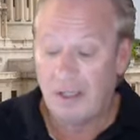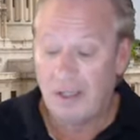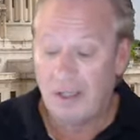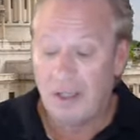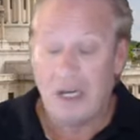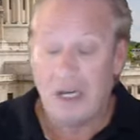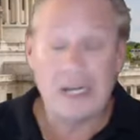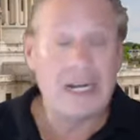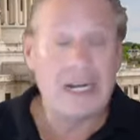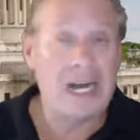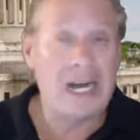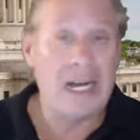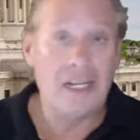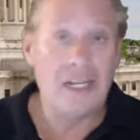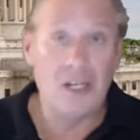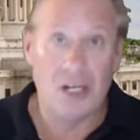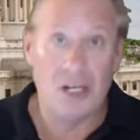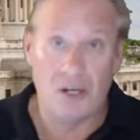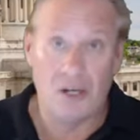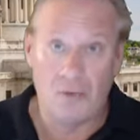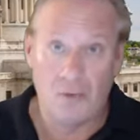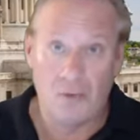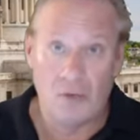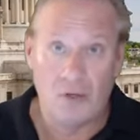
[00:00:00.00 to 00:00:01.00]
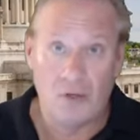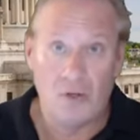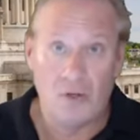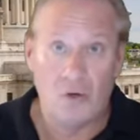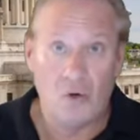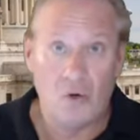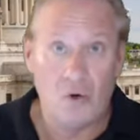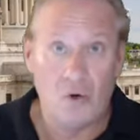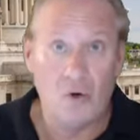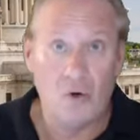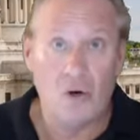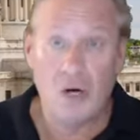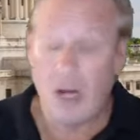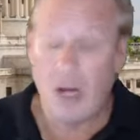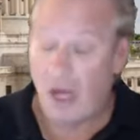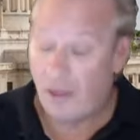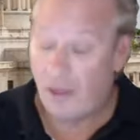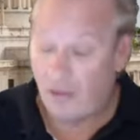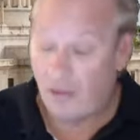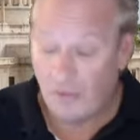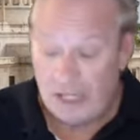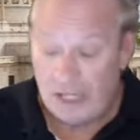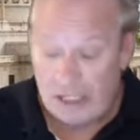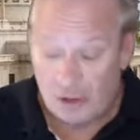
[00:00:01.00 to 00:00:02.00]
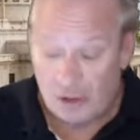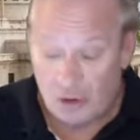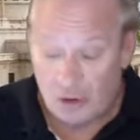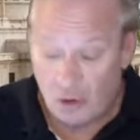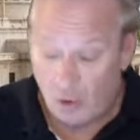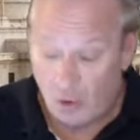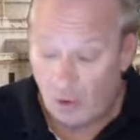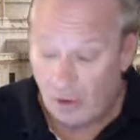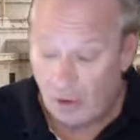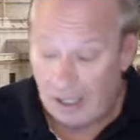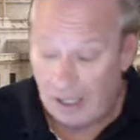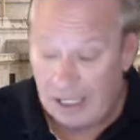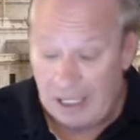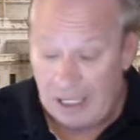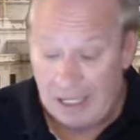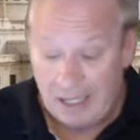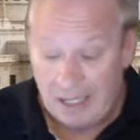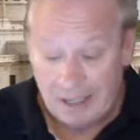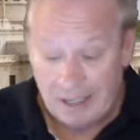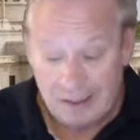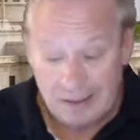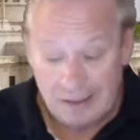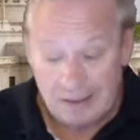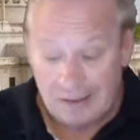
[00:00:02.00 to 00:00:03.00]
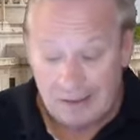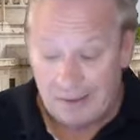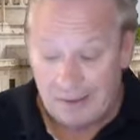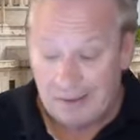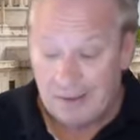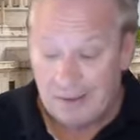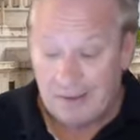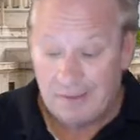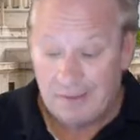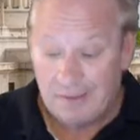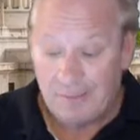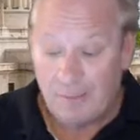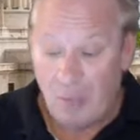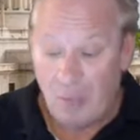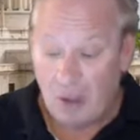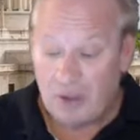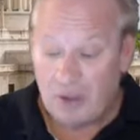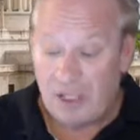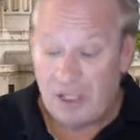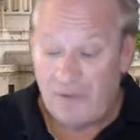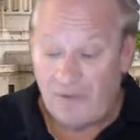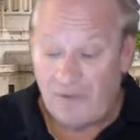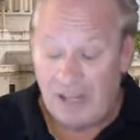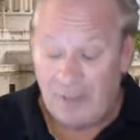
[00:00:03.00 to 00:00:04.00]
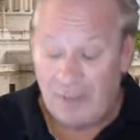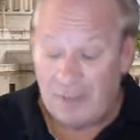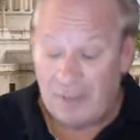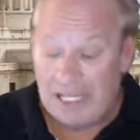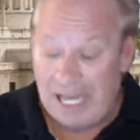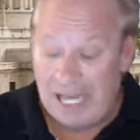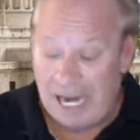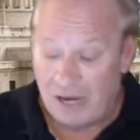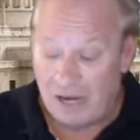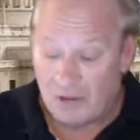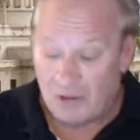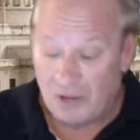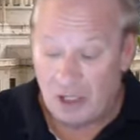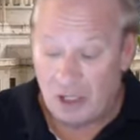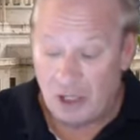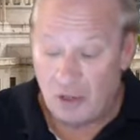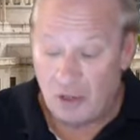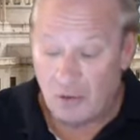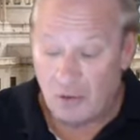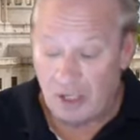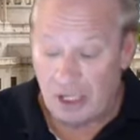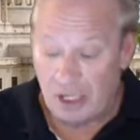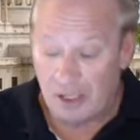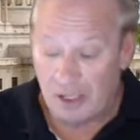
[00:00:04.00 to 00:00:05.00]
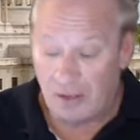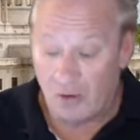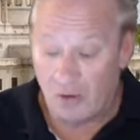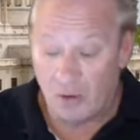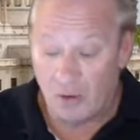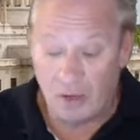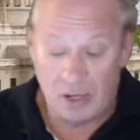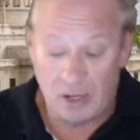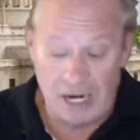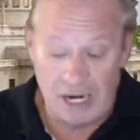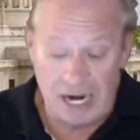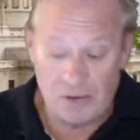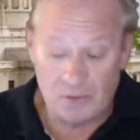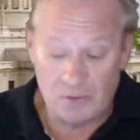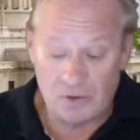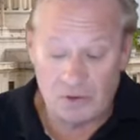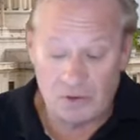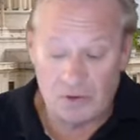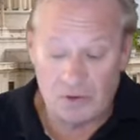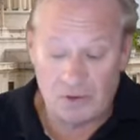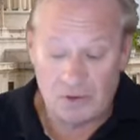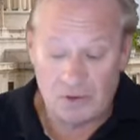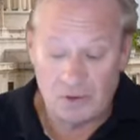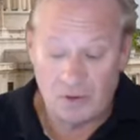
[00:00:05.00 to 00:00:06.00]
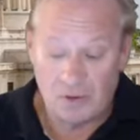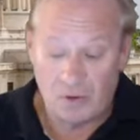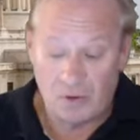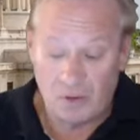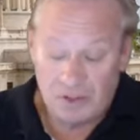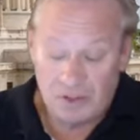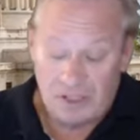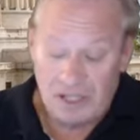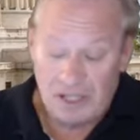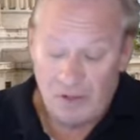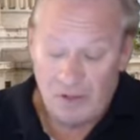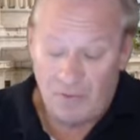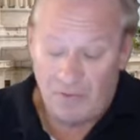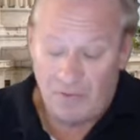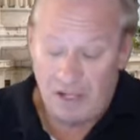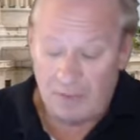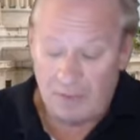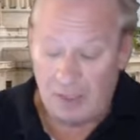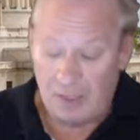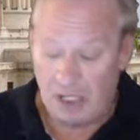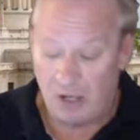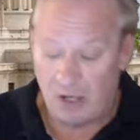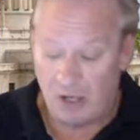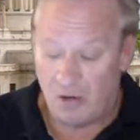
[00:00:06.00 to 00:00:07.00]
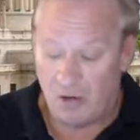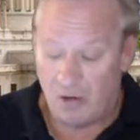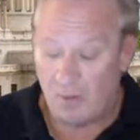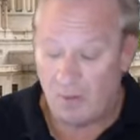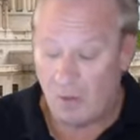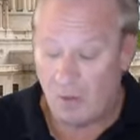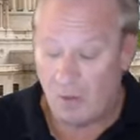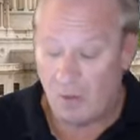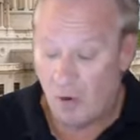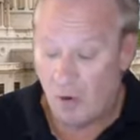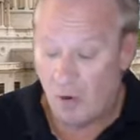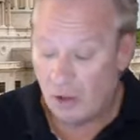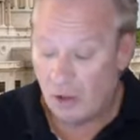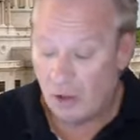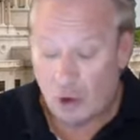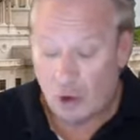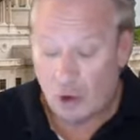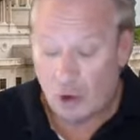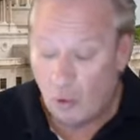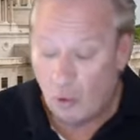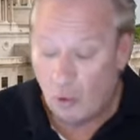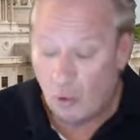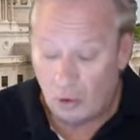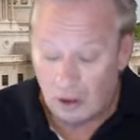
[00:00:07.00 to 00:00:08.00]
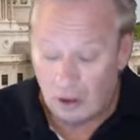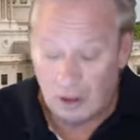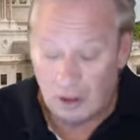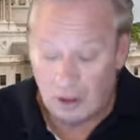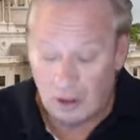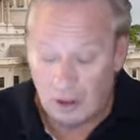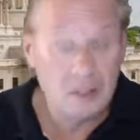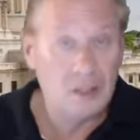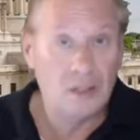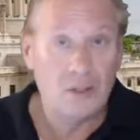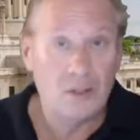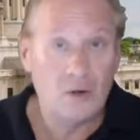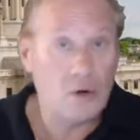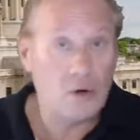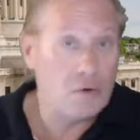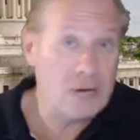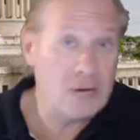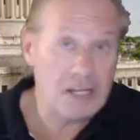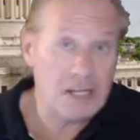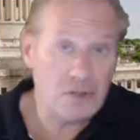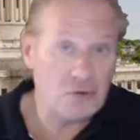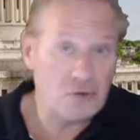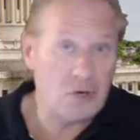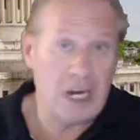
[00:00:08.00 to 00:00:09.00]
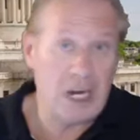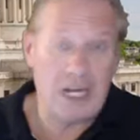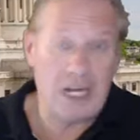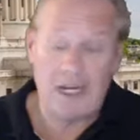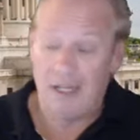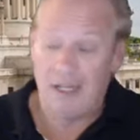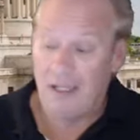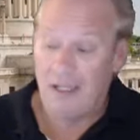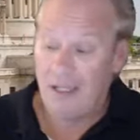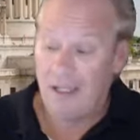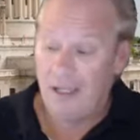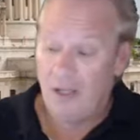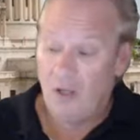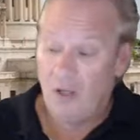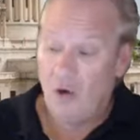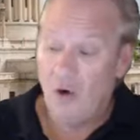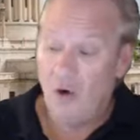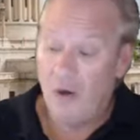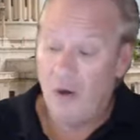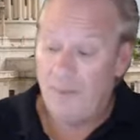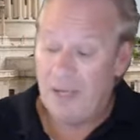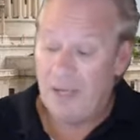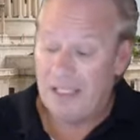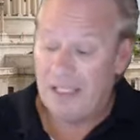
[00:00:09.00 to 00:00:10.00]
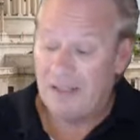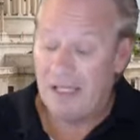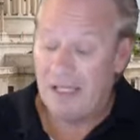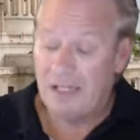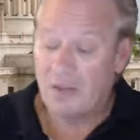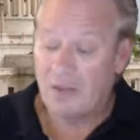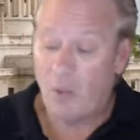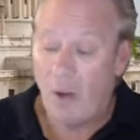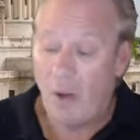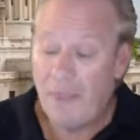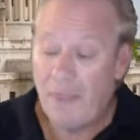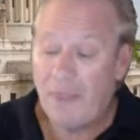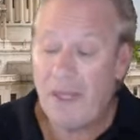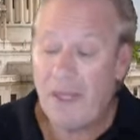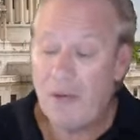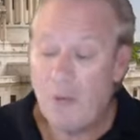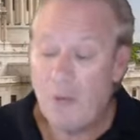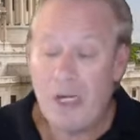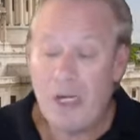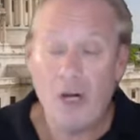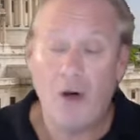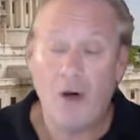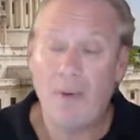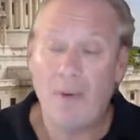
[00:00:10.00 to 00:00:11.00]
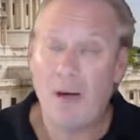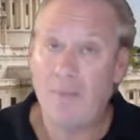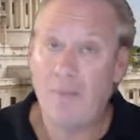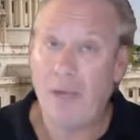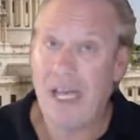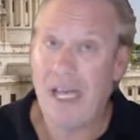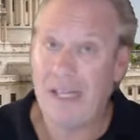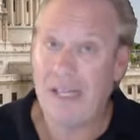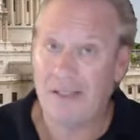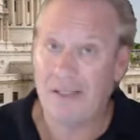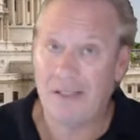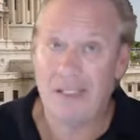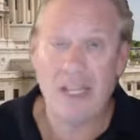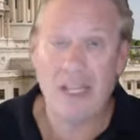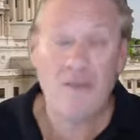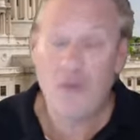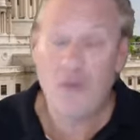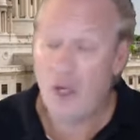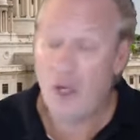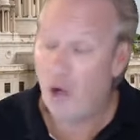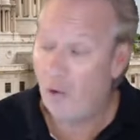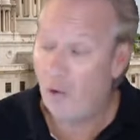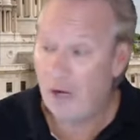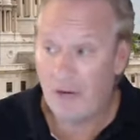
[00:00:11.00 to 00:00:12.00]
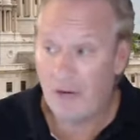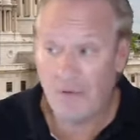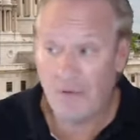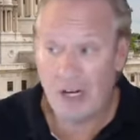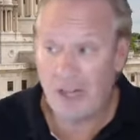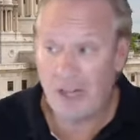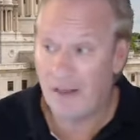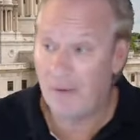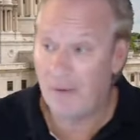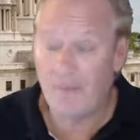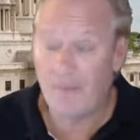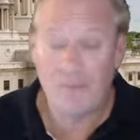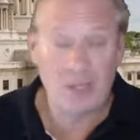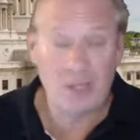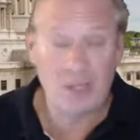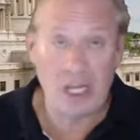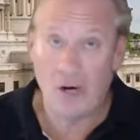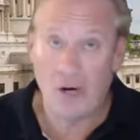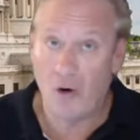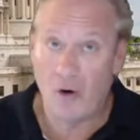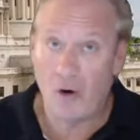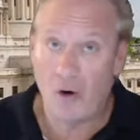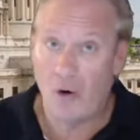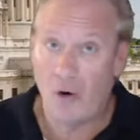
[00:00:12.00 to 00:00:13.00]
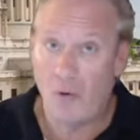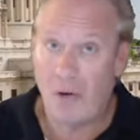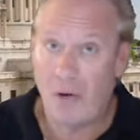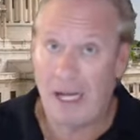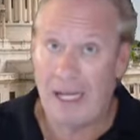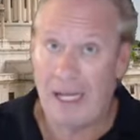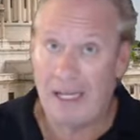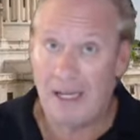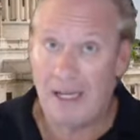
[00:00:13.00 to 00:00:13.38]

a condo or a 3-story multifamily housing unit or a house or a single-family home or a school or a restaurant or a business. One thing we know about pests, if you don't get rid of them, they don't go away.